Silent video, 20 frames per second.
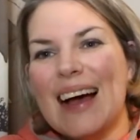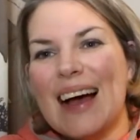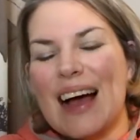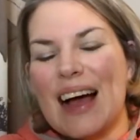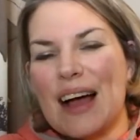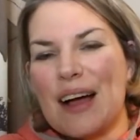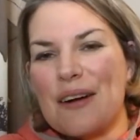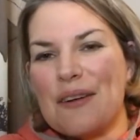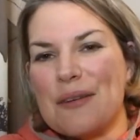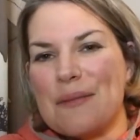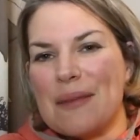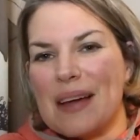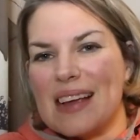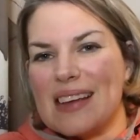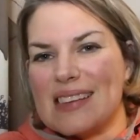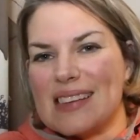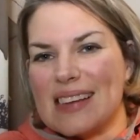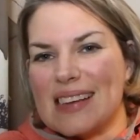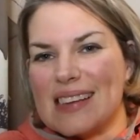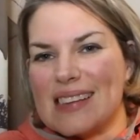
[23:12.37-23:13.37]
How
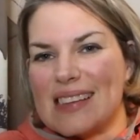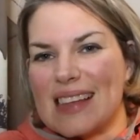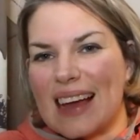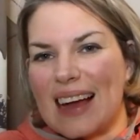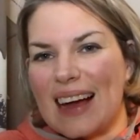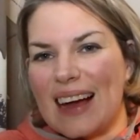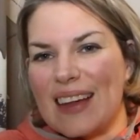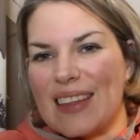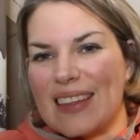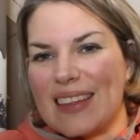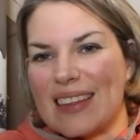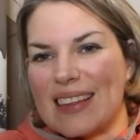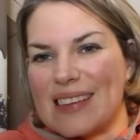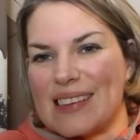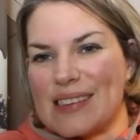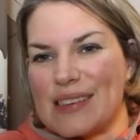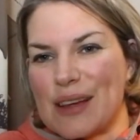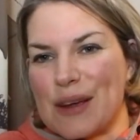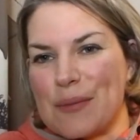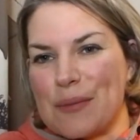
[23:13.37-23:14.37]
amazing is that? I think that's
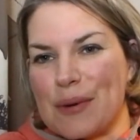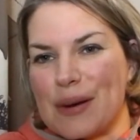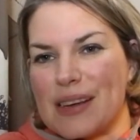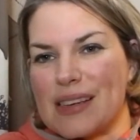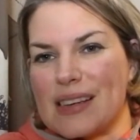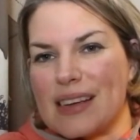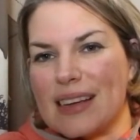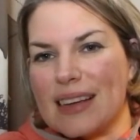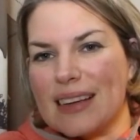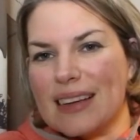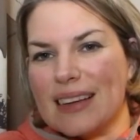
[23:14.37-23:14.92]
so pretty.